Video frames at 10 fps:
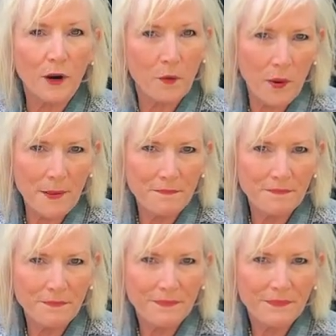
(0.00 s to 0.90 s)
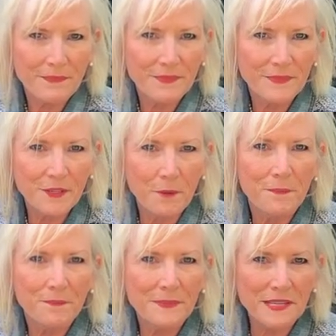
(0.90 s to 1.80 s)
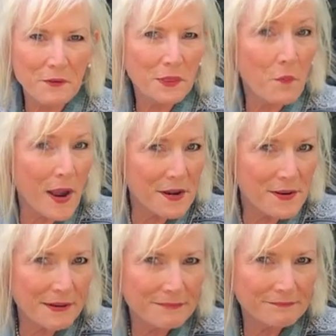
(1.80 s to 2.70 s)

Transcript: Parkway. So see you at the winery.